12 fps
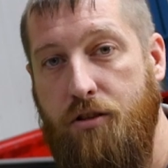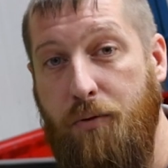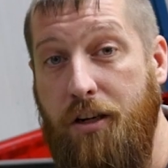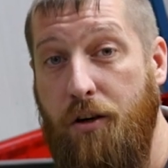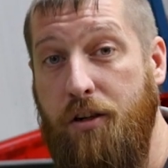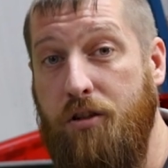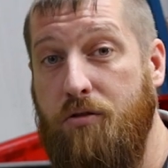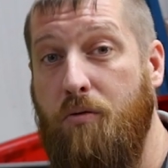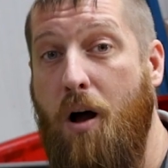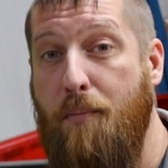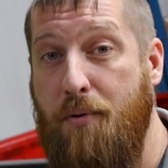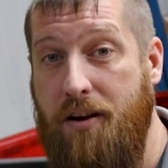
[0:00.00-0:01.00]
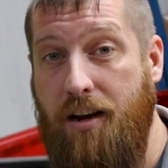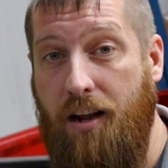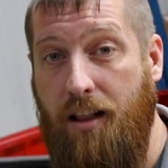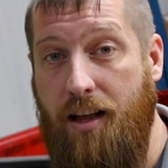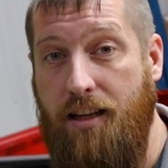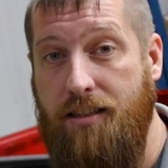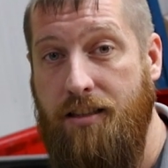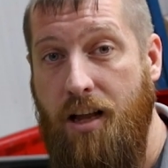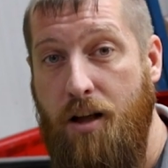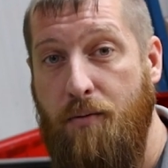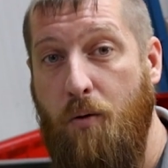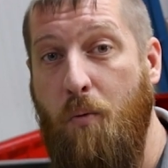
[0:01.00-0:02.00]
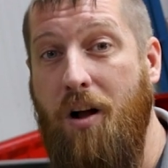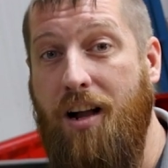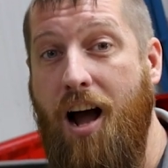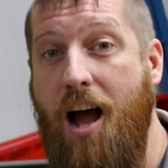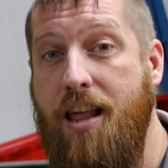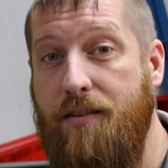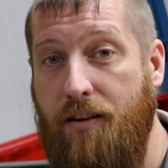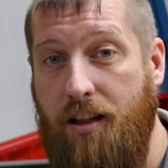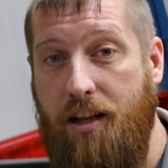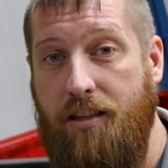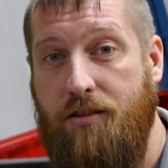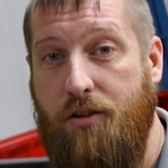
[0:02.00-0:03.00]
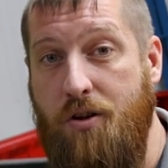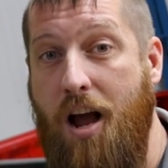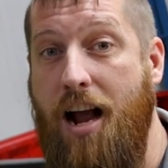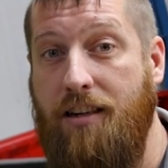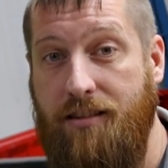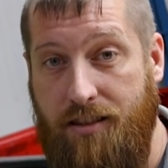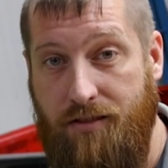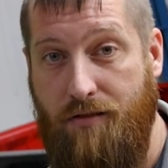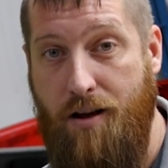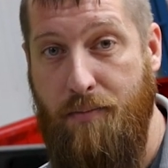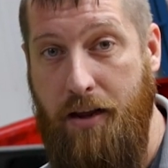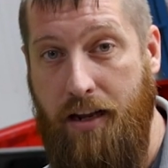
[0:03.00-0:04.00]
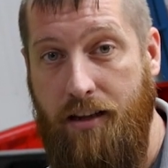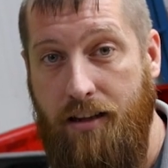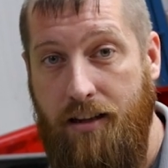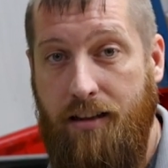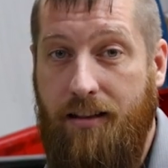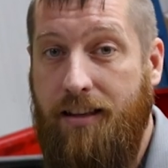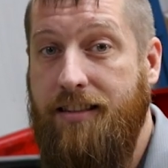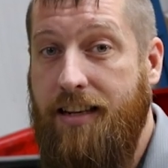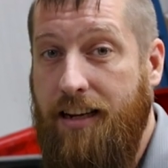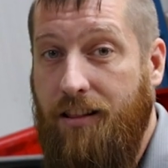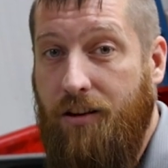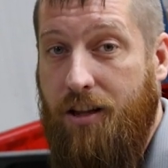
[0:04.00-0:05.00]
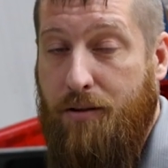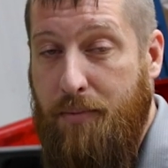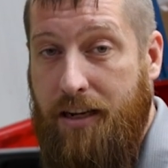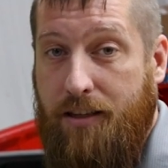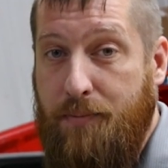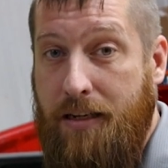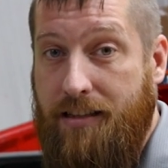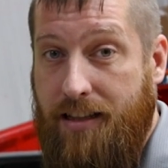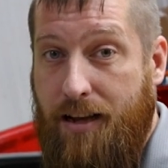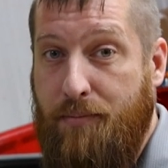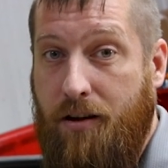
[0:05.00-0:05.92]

So we know you're swapping an LS, but what kind of LS are you actually swapping? Let's take a look at the biggest piece of that